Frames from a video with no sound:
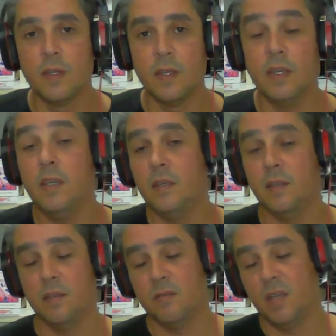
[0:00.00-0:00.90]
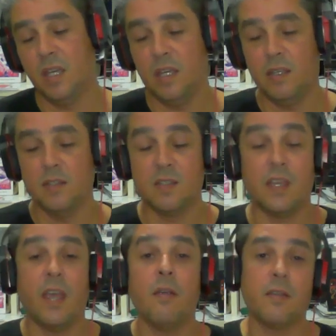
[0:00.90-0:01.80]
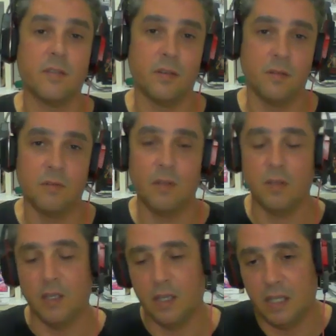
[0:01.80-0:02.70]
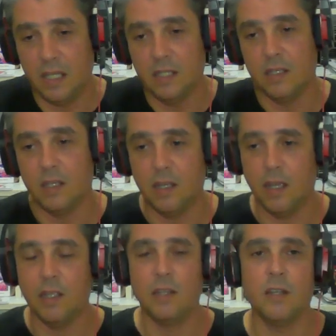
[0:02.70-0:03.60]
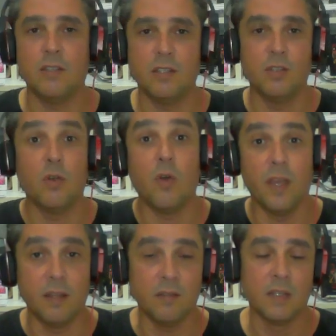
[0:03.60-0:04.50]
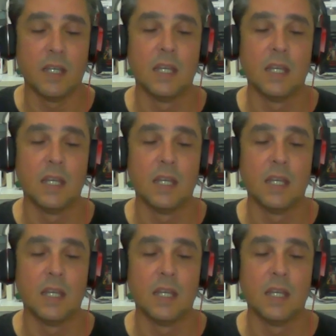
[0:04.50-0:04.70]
his character, not him, I didn't know him